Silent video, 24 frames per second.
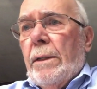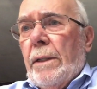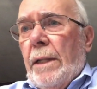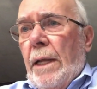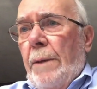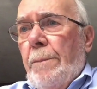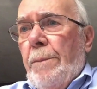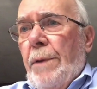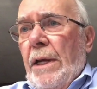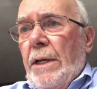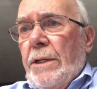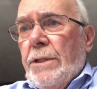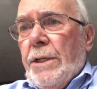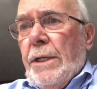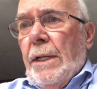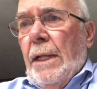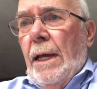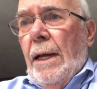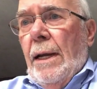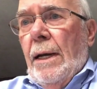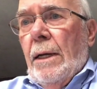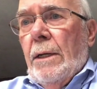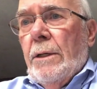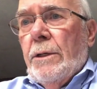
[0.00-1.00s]
And they base
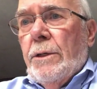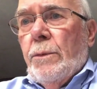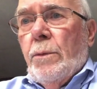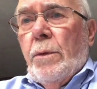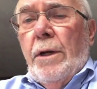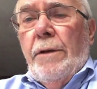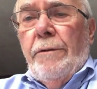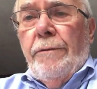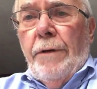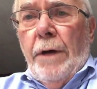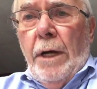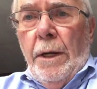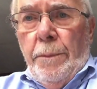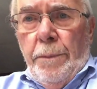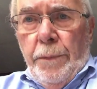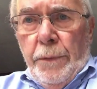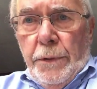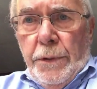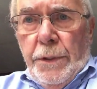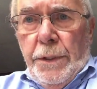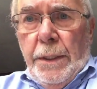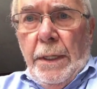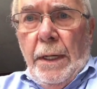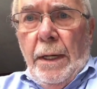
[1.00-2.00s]
that on
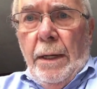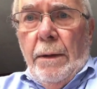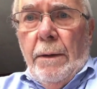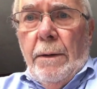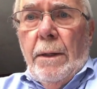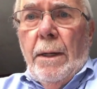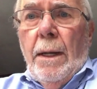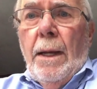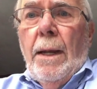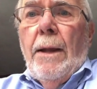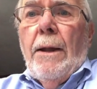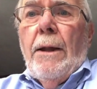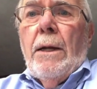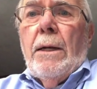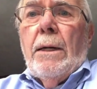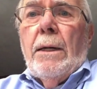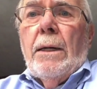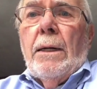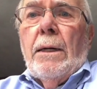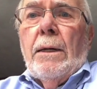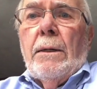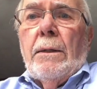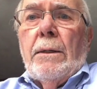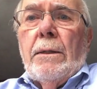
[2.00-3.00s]
25%
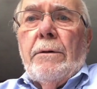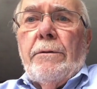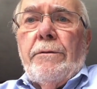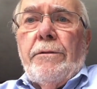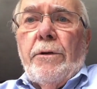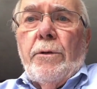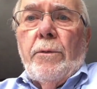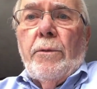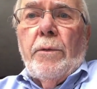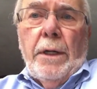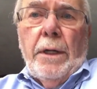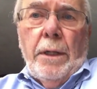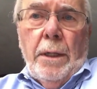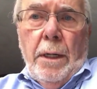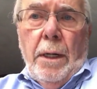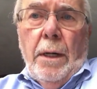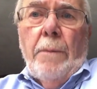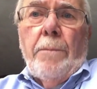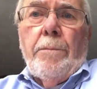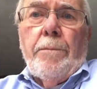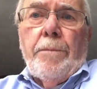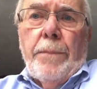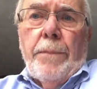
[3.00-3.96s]
uh, of your income